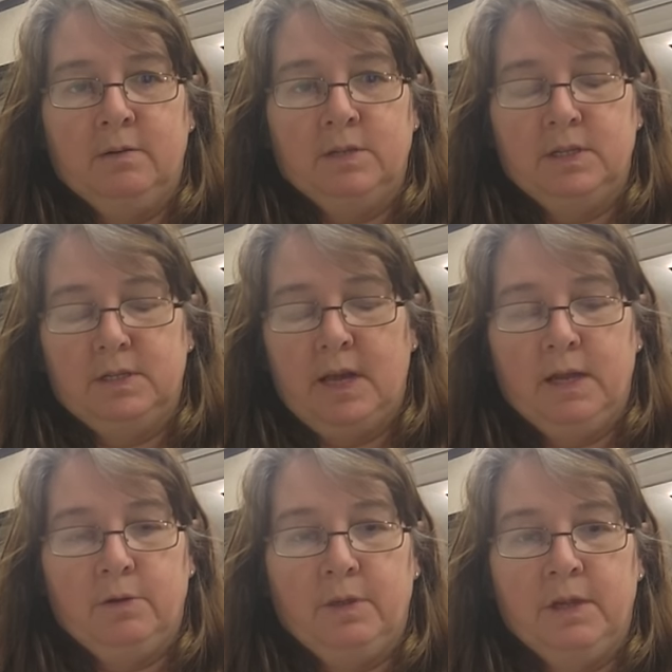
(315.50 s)
She
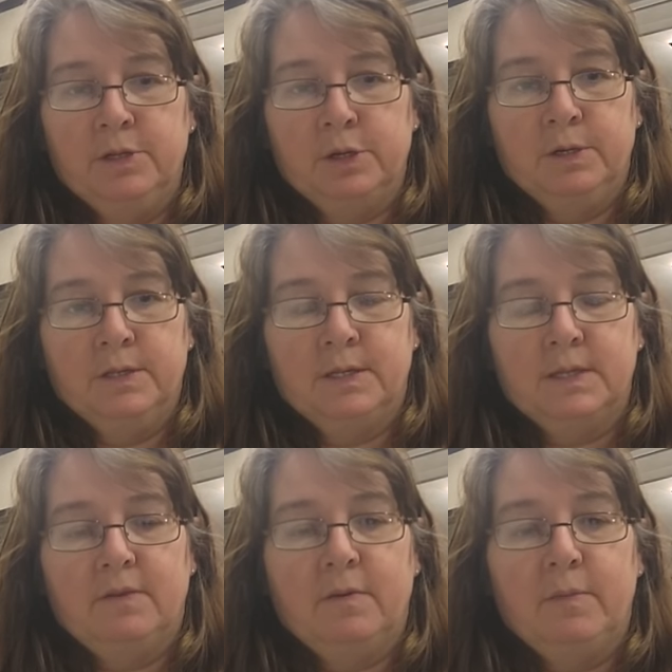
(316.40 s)
handled the insurance and
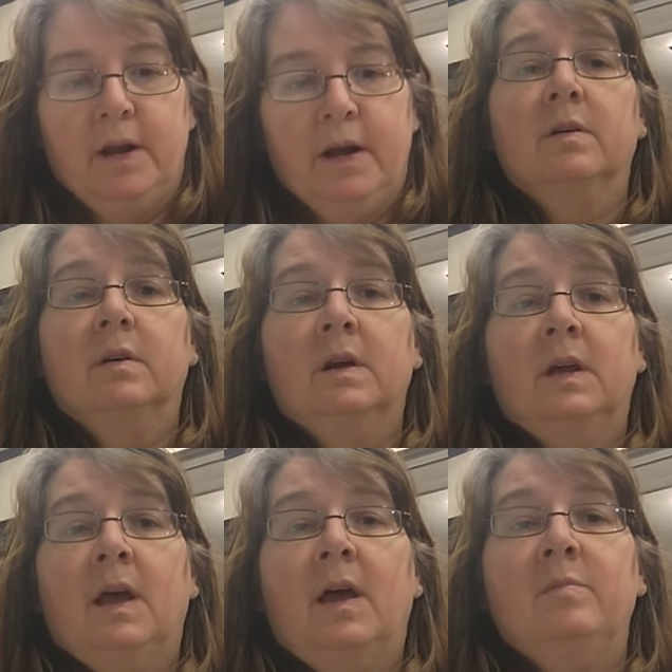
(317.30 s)
stuff up there.
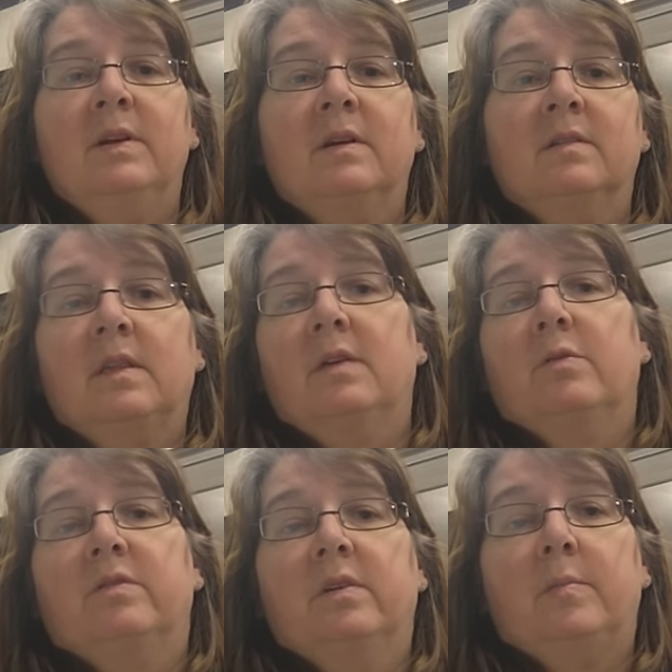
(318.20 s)
And because there
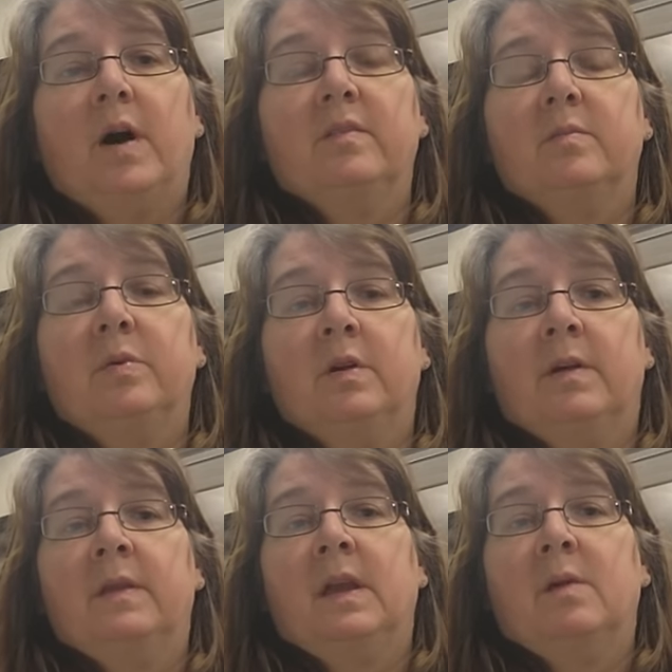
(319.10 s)
was a deposit put
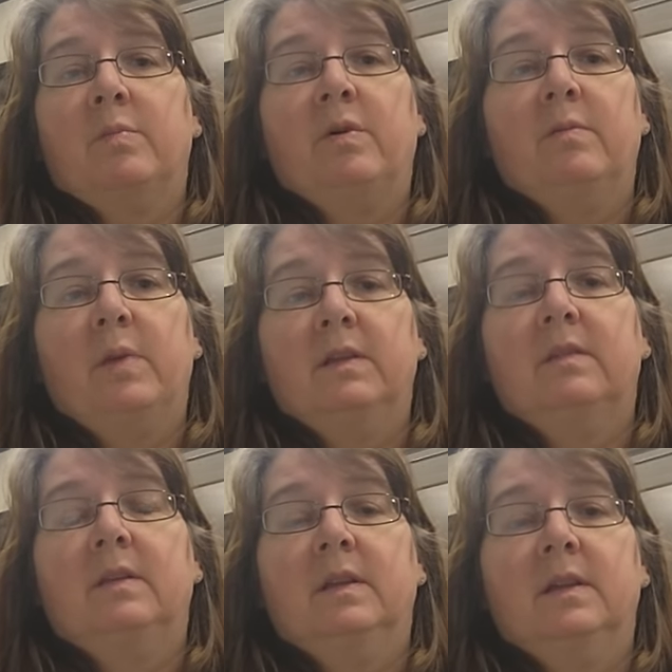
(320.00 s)
on the camper,
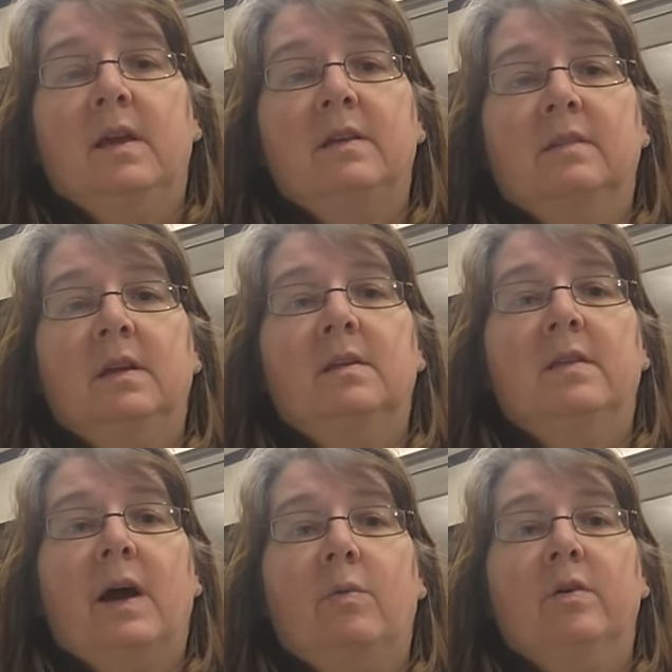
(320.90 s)
basically they stated
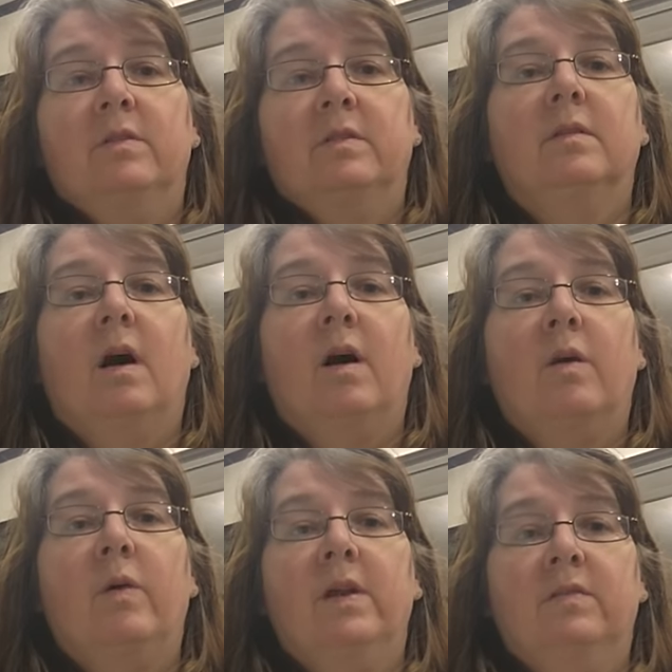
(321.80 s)
that was
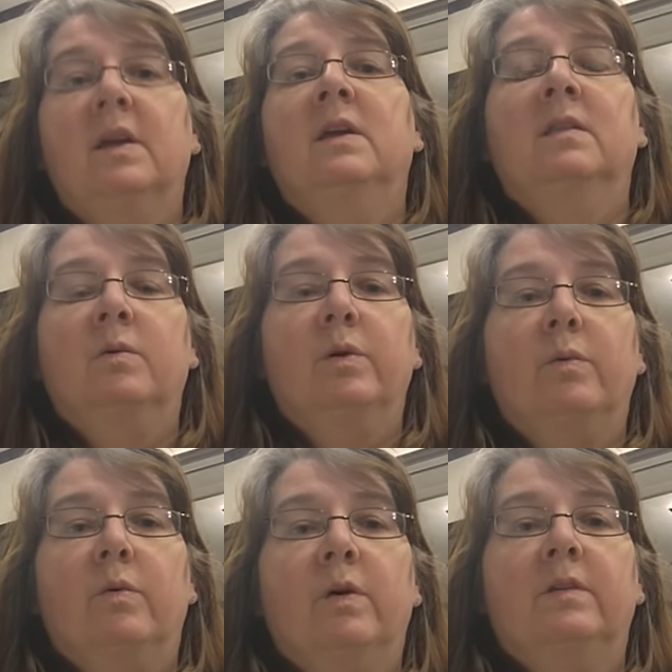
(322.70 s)
our way of saying that we
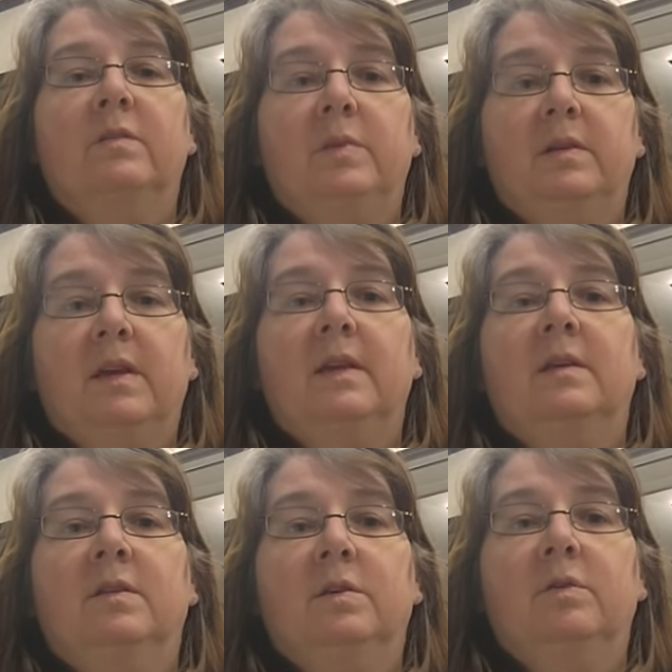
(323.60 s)
were going to be
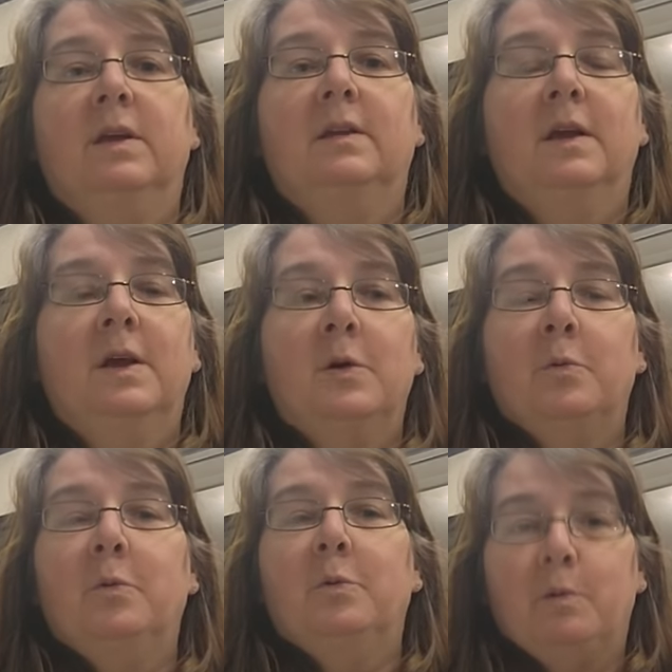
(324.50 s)
taking the unit.
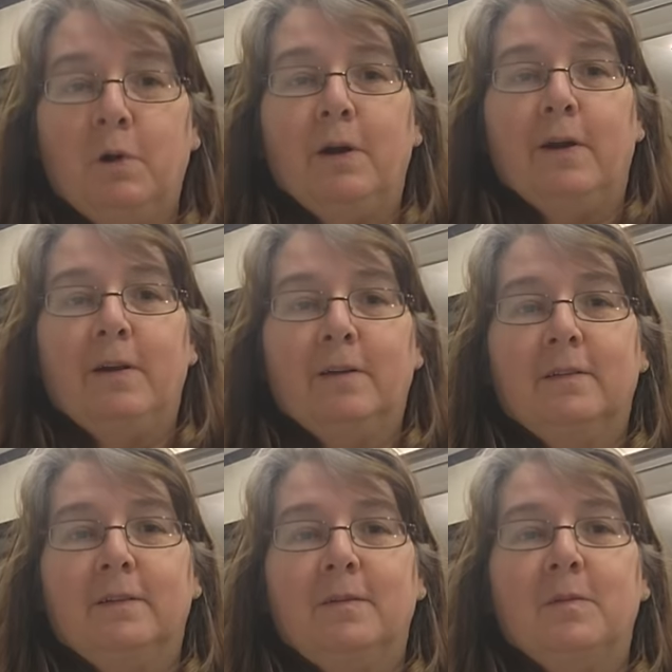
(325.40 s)
Well, we were
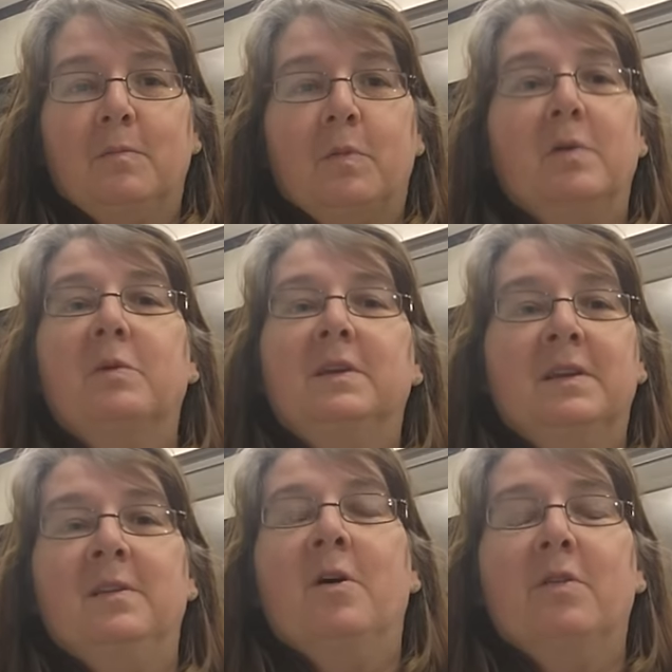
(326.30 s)
but we
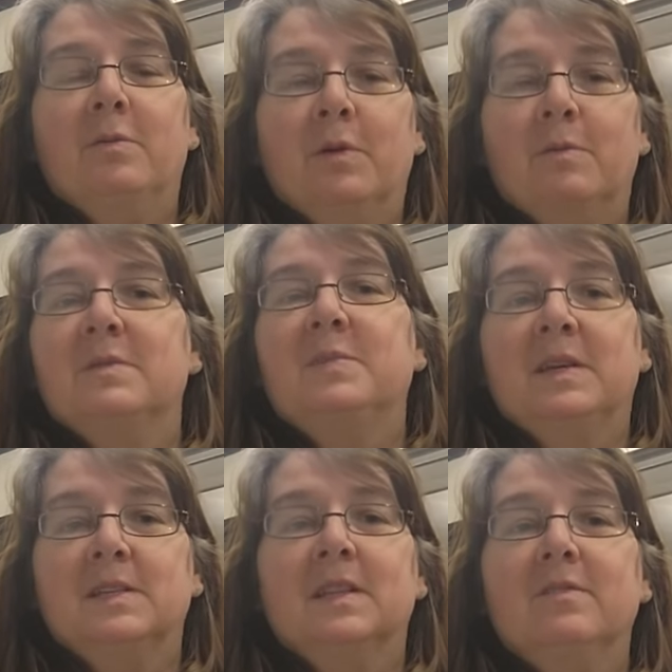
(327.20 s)
didn't know that when it was
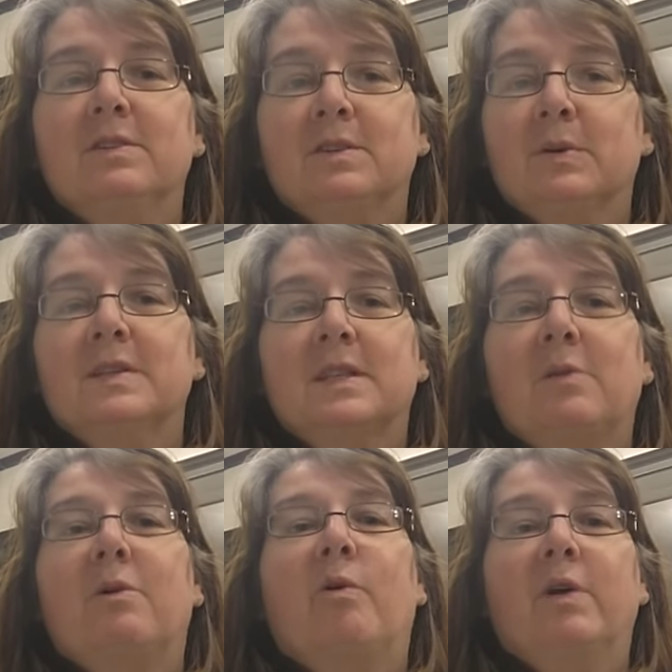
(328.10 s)
being delivered to us they
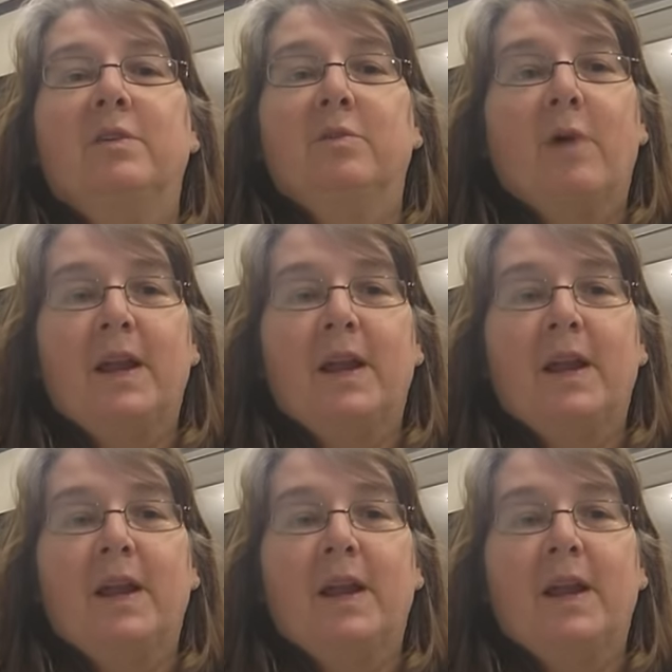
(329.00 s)
were going to wreck